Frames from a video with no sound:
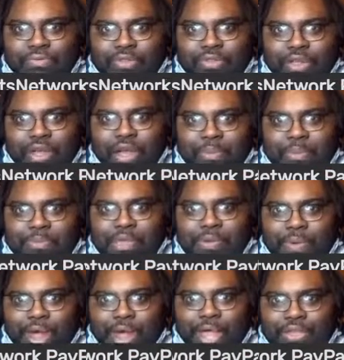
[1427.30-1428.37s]

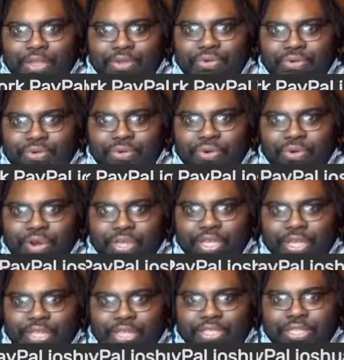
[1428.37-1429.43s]
BYU going
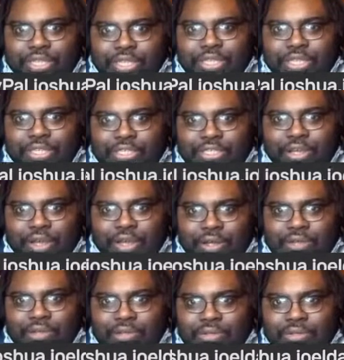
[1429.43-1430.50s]
against Gasol.
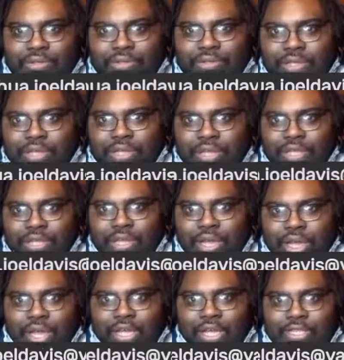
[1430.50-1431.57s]

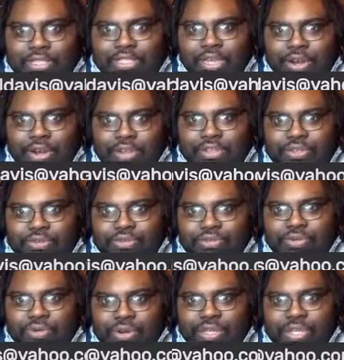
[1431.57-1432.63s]
Syracuse
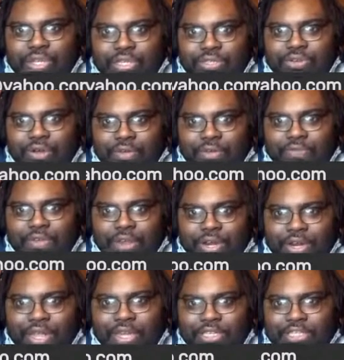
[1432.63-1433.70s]
going against North
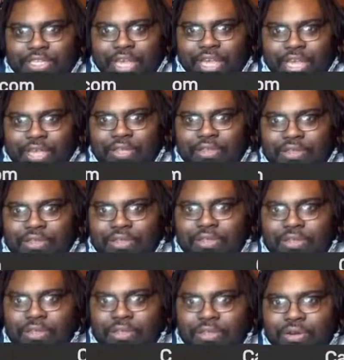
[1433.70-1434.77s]
Carolina State.
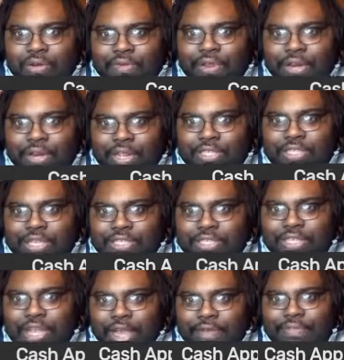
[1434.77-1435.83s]
North Carolina State
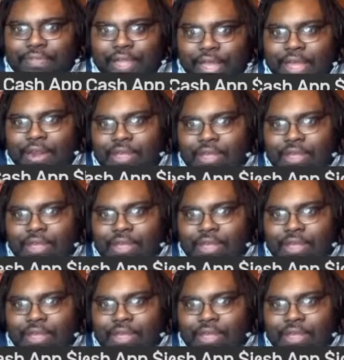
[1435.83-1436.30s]
should have that.